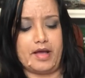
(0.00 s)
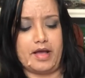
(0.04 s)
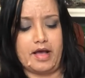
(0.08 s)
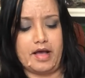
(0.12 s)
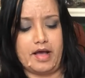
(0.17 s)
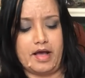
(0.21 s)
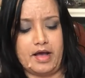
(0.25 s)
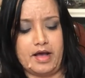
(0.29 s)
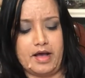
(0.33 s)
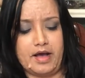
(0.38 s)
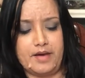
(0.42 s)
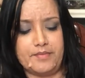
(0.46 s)

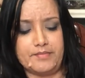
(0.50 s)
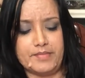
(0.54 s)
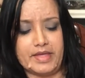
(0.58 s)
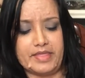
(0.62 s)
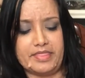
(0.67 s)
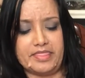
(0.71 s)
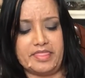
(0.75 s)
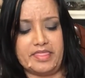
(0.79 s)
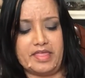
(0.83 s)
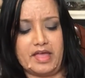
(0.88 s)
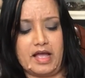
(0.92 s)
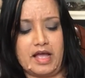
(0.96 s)

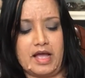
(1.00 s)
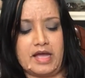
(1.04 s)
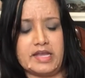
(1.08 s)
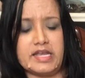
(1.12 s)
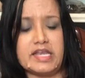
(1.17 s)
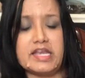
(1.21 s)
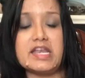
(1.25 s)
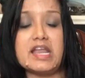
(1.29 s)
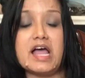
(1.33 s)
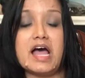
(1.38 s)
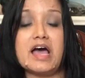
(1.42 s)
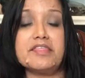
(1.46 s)
And
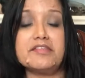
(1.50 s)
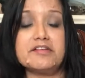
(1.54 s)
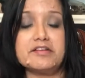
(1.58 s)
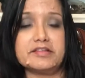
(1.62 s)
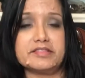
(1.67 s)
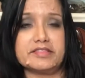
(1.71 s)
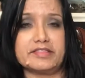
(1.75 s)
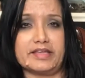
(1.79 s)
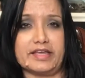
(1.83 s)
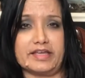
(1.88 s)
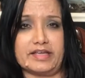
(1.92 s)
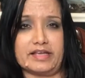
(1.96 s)
another
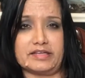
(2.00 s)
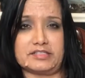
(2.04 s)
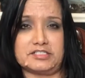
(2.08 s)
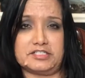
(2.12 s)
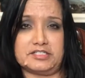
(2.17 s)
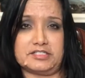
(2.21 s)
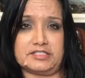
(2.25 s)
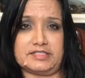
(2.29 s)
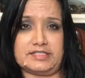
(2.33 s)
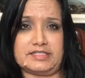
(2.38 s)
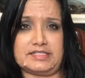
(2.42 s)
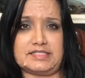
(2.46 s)
thing
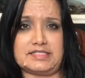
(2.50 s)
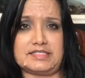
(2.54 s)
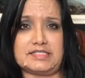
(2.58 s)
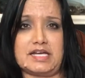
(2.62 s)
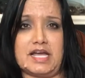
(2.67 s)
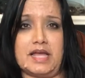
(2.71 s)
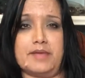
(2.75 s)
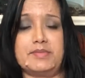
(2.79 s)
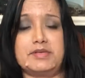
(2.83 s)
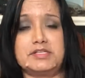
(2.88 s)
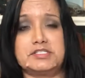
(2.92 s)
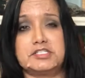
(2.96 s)
during this
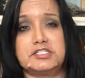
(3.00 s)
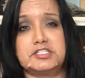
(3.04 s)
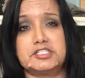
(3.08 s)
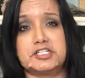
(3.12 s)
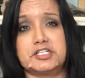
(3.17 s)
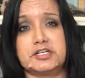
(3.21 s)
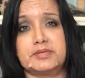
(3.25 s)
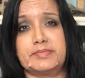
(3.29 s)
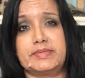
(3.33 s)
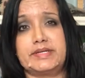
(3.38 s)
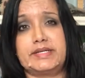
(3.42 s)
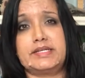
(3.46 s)
time is
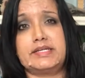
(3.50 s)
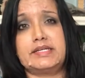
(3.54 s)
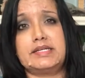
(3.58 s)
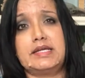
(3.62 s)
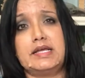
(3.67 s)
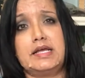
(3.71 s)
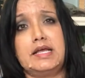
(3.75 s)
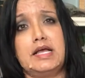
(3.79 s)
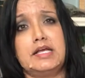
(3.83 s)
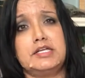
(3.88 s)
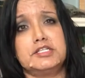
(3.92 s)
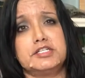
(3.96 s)

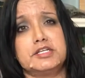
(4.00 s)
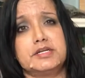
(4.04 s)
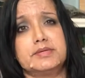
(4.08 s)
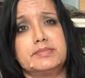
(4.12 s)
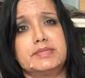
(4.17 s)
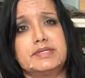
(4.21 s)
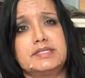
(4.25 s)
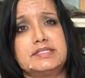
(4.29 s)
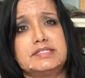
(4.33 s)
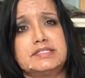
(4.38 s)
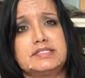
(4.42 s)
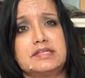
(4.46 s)

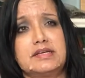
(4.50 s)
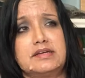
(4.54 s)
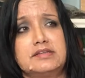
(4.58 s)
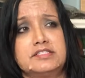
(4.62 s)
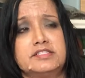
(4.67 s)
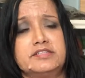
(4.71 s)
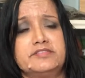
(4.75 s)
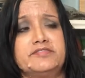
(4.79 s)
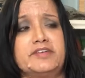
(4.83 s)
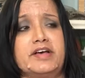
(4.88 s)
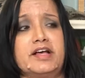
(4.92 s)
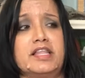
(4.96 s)
Germans
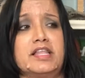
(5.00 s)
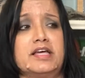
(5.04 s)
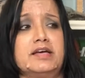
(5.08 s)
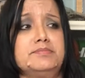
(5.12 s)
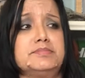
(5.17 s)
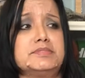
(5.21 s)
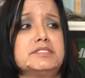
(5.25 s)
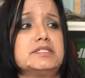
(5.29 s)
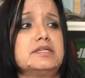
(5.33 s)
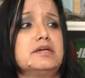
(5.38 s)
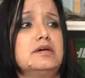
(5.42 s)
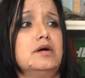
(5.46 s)

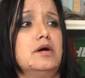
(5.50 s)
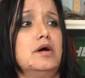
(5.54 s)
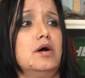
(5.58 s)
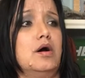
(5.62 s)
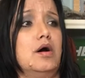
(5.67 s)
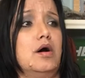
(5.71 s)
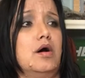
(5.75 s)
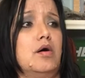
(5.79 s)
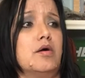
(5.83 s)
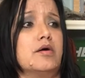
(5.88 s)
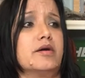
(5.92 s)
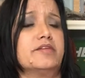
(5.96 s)
developed
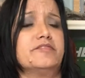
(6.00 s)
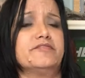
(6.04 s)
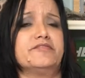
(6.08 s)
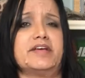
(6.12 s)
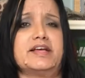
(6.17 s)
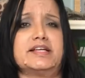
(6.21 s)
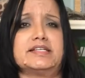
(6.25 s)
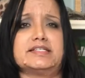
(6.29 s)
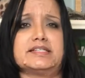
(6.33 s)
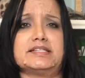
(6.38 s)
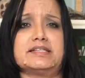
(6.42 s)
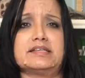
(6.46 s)
or
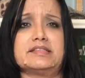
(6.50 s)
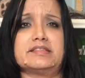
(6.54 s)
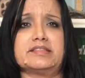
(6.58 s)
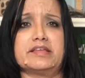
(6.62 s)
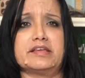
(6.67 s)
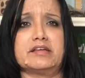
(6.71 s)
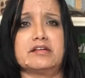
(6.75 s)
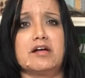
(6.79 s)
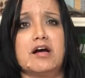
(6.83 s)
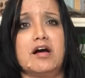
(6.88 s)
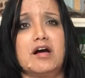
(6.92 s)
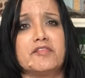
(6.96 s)
invented a
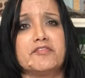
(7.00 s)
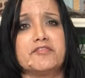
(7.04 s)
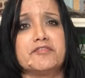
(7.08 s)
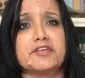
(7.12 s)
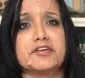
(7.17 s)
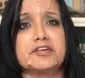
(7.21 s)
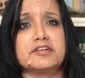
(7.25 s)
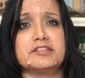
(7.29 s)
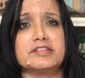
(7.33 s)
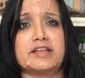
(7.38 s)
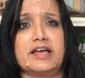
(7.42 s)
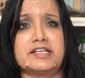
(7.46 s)
thing called
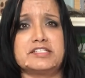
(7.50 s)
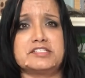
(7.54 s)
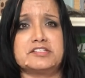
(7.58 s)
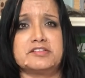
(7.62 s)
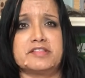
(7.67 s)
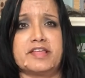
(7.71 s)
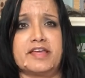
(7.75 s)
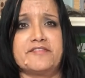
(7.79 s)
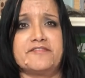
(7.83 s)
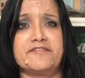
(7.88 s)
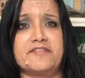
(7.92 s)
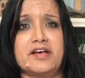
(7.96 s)
fertilizer.
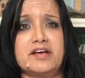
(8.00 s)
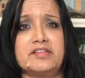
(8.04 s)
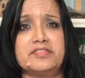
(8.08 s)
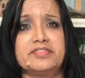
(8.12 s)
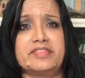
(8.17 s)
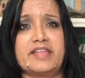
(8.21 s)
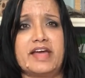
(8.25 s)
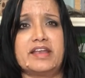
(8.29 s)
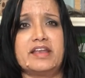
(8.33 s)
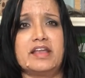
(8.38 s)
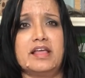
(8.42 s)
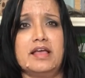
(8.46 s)
They felt
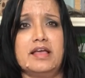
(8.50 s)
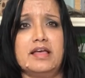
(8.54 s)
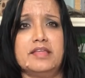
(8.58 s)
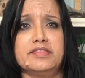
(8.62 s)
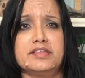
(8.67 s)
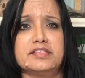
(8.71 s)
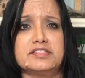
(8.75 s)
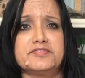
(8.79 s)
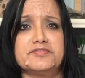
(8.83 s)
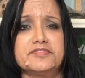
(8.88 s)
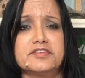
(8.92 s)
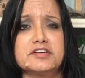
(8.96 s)
that
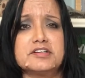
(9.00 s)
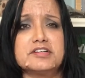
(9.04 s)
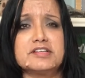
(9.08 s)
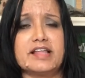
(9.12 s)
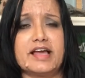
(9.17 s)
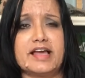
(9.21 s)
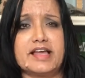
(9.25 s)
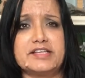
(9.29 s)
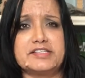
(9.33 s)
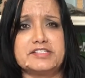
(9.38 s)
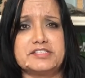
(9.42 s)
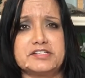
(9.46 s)
this
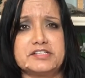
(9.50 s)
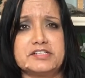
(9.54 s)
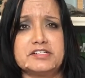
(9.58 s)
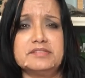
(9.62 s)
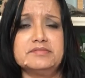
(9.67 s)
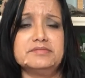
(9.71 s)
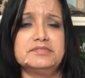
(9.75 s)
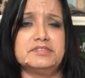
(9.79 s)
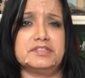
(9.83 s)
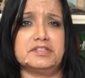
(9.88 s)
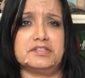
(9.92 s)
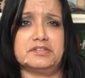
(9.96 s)
fertilizer,
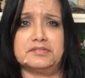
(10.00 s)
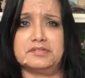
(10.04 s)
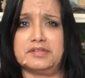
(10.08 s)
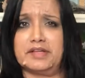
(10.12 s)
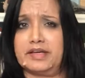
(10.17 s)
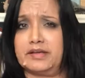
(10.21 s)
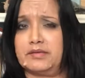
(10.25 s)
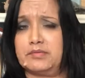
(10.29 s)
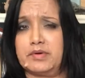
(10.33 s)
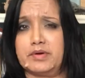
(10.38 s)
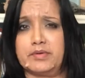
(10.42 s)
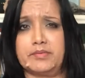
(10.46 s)

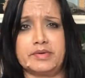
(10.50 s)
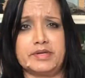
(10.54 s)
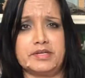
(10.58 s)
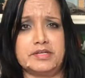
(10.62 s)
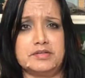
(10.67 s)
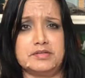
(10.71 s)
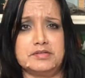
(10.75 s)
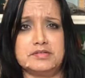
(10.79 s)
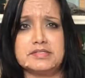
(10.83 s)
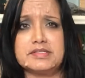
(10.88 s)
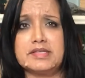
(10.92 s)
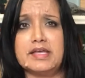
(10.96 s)
like what we
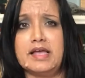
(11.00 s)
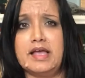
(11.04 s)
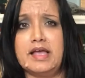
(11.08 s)
use